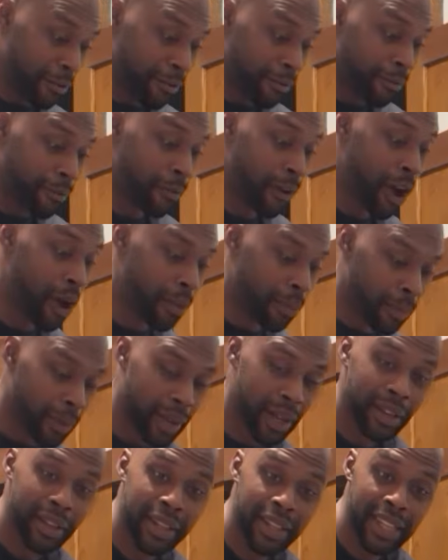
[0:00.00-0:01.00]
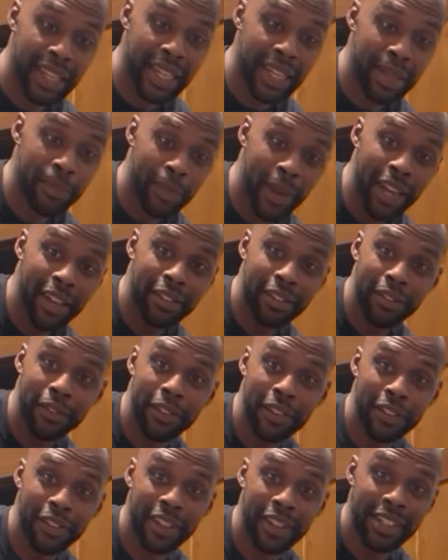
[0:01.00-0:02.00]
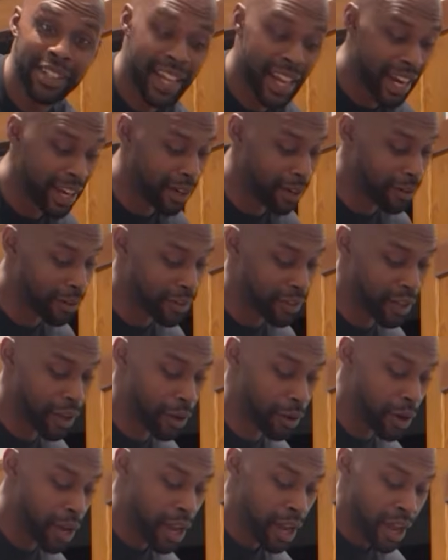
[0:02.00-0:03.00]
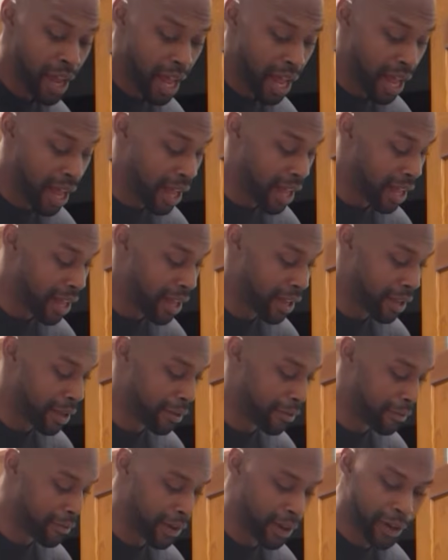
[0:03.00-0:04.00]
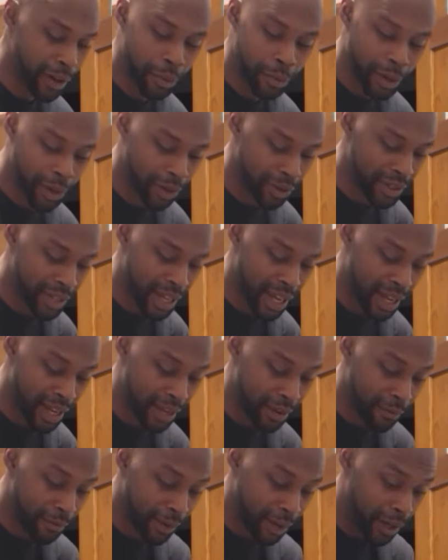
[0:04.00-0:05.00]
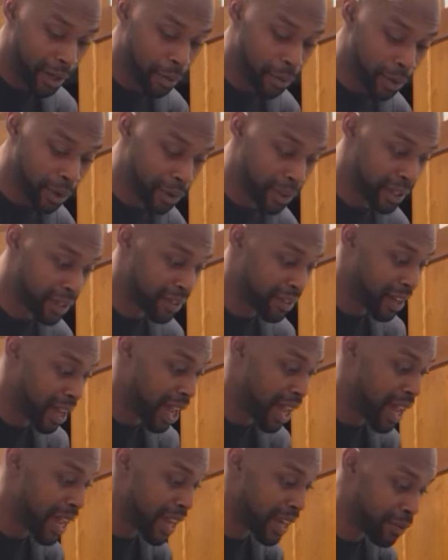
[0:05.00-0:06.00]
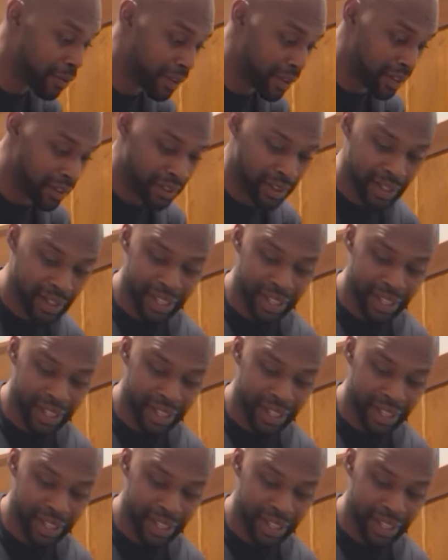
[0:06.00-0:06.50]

from the base of this container. So very well done, very well designed with these